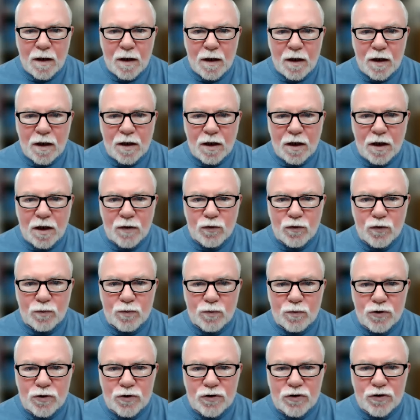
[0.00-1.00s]
and I will
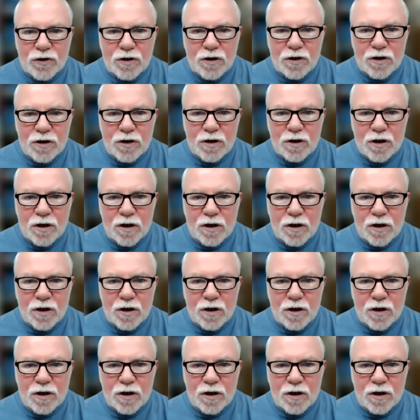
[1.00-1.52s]
put the